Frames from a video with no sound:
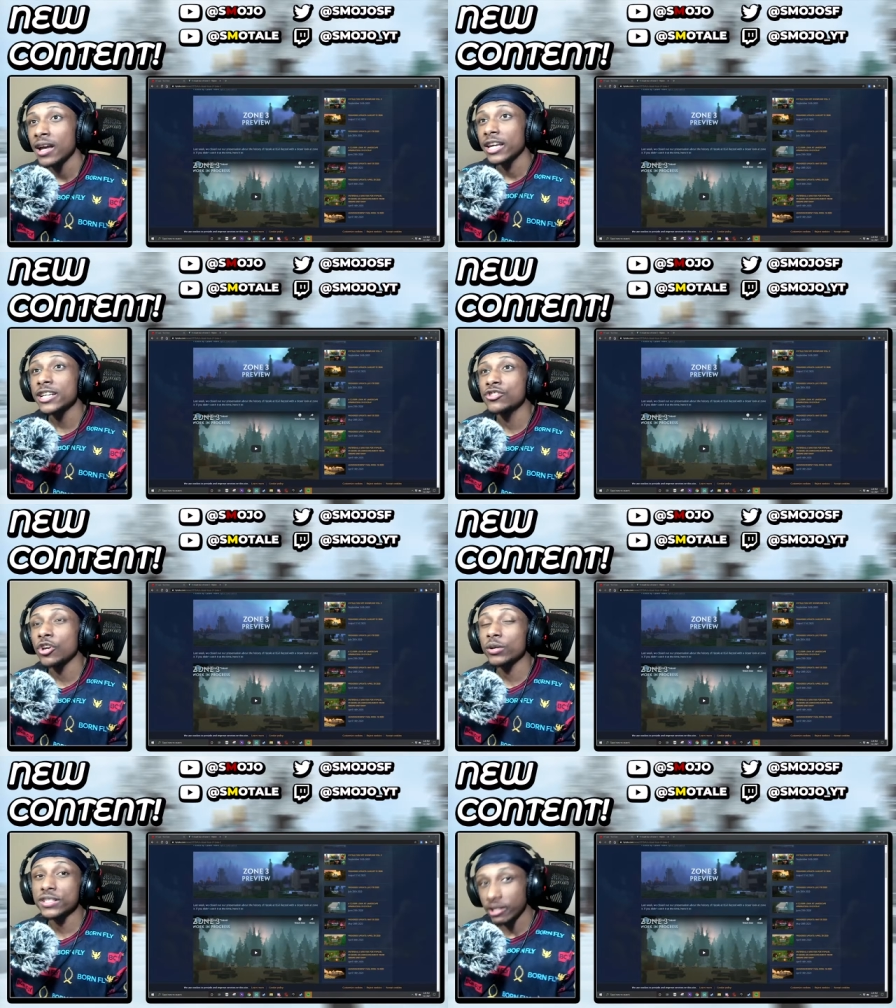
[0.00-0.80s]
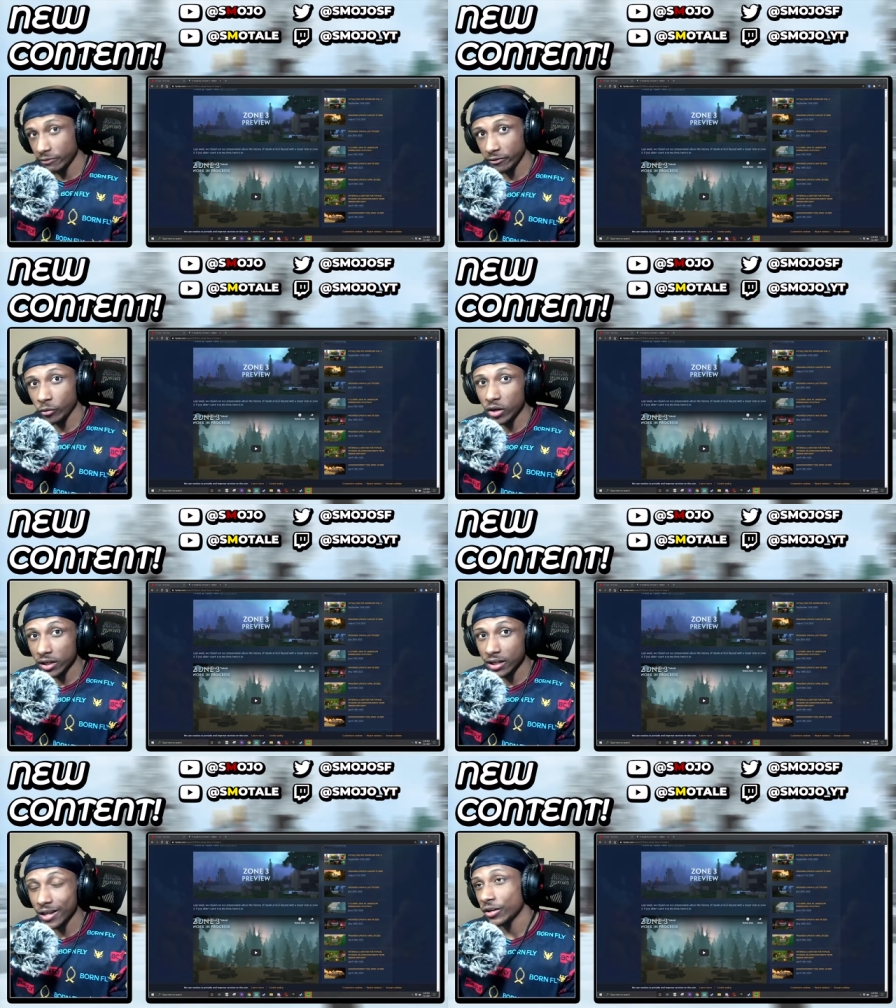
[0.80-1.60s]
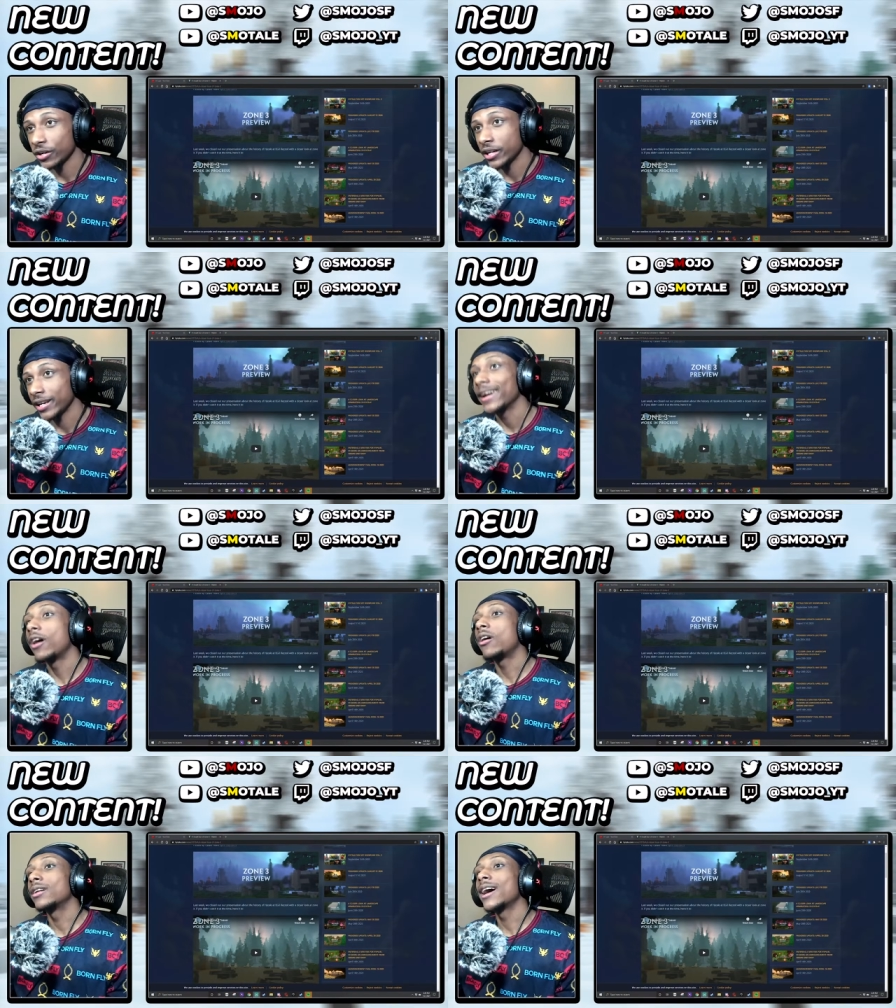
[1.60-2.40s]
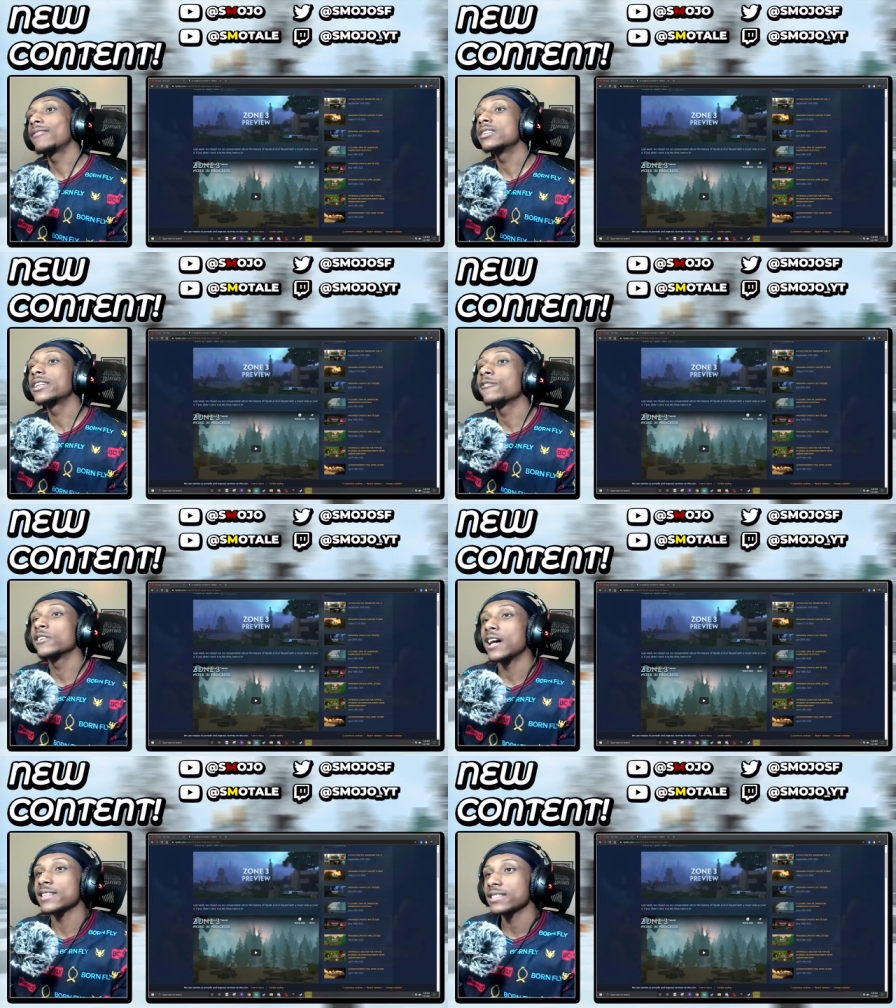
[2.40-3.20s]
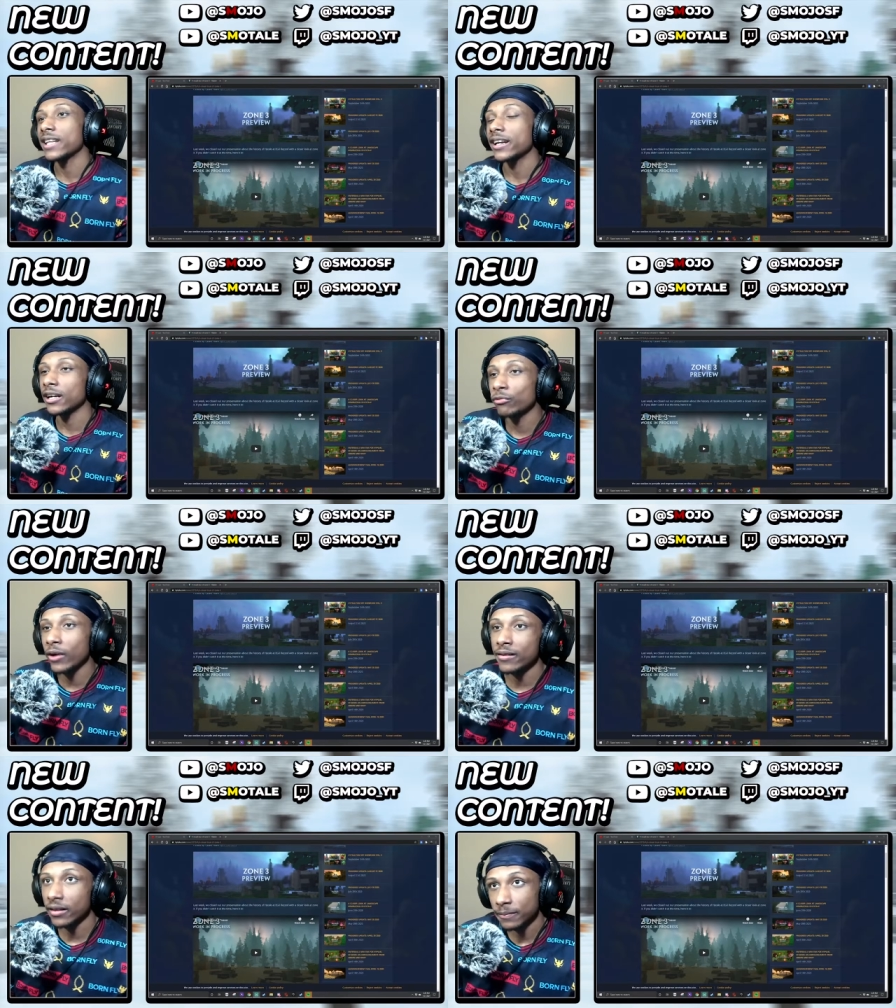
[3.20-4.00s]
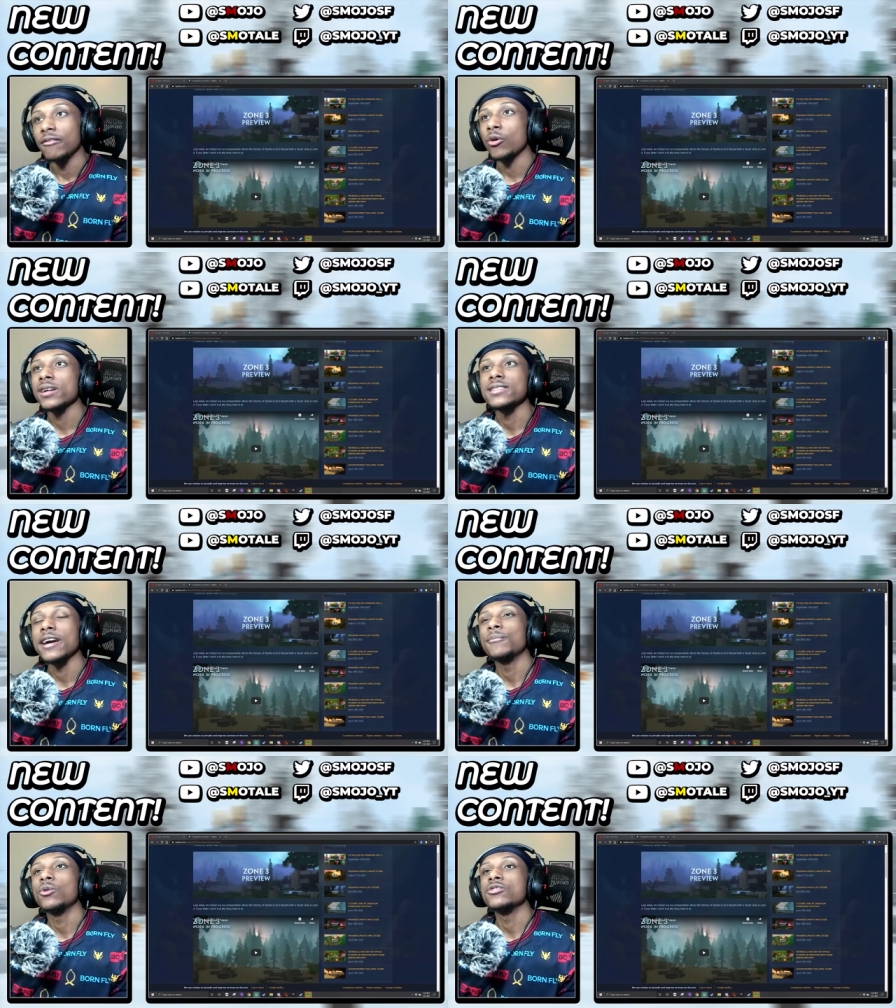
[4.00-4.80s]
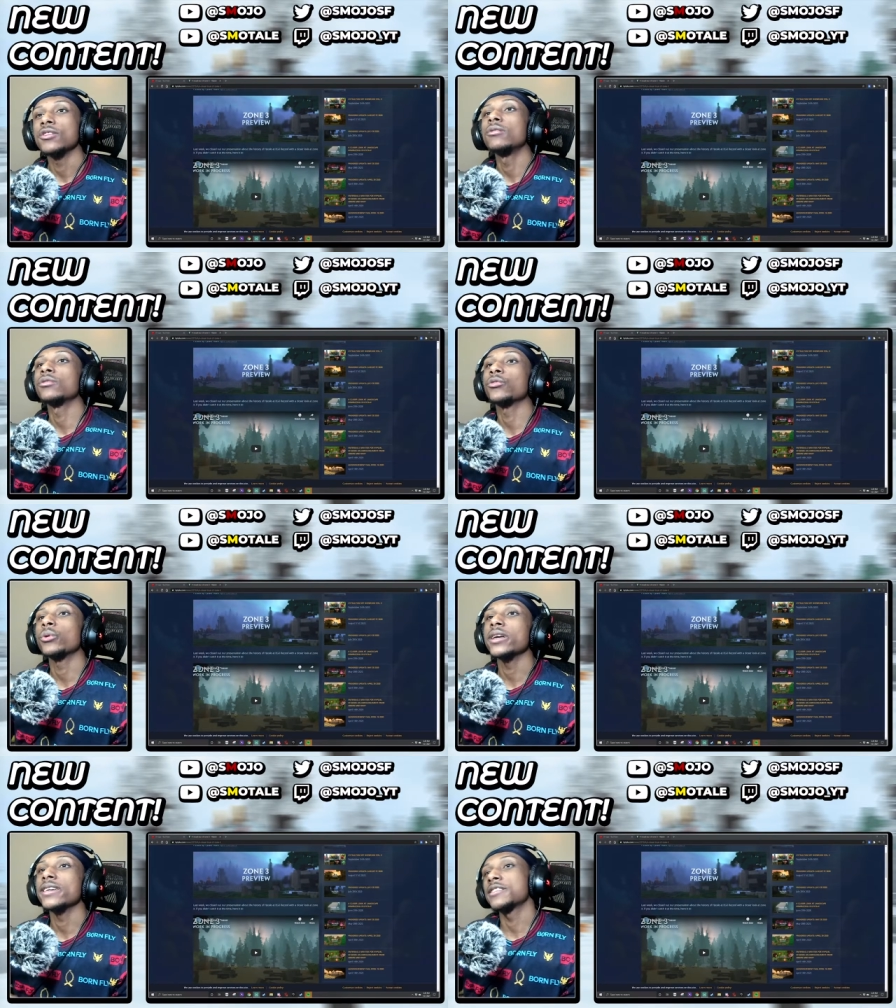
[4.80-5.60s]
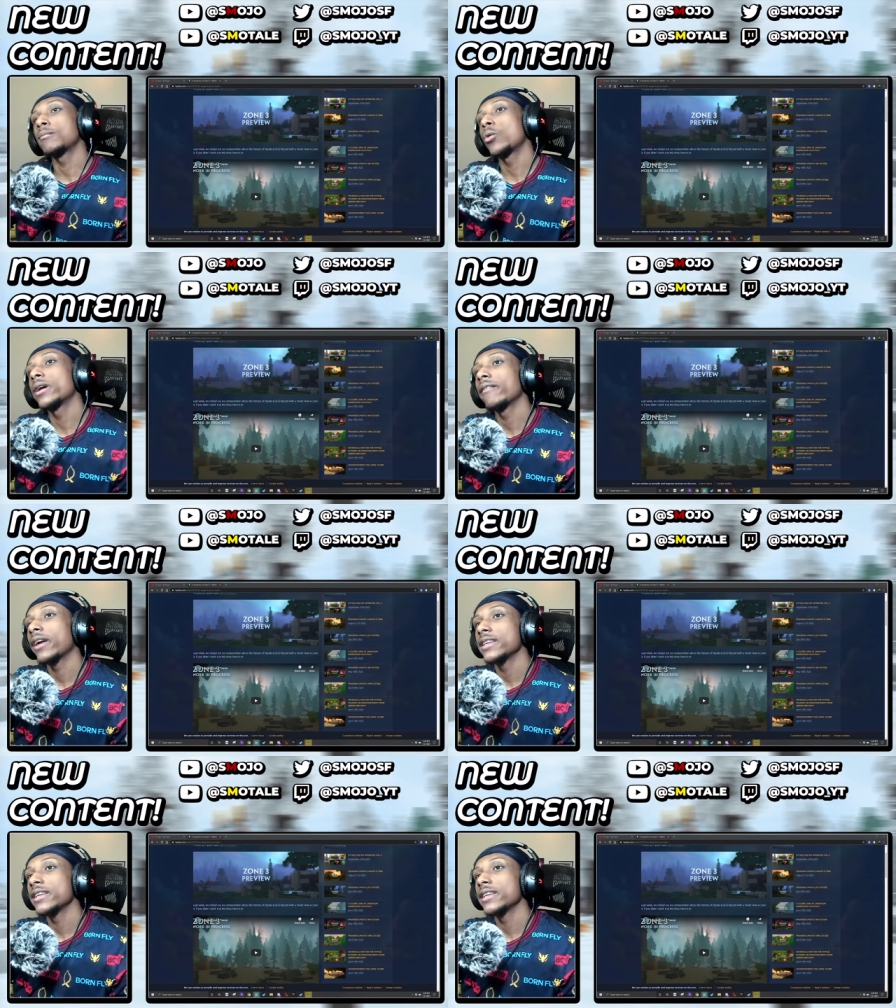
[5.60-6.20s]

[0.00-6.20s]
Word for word: Each zone is different from one another and they all have a different aesthetic around them. For example, Zone 3 is more of a